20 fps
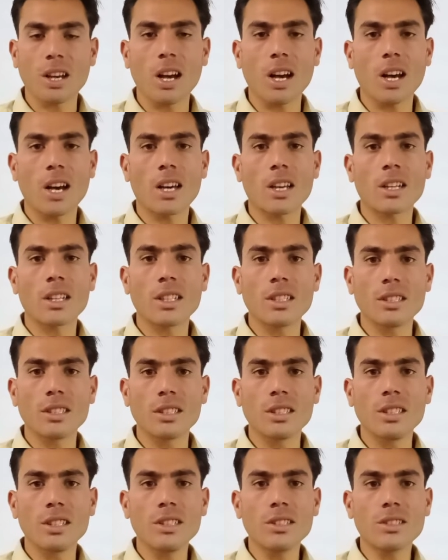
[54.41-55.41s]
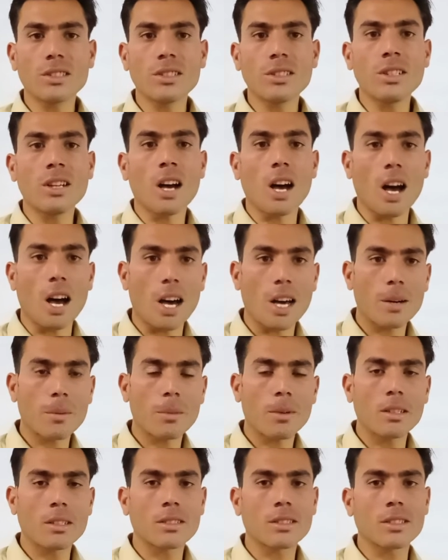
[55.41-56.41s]
or in these
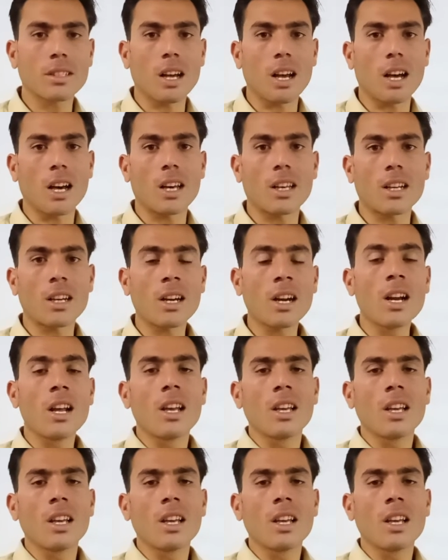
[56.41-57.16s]
orbits or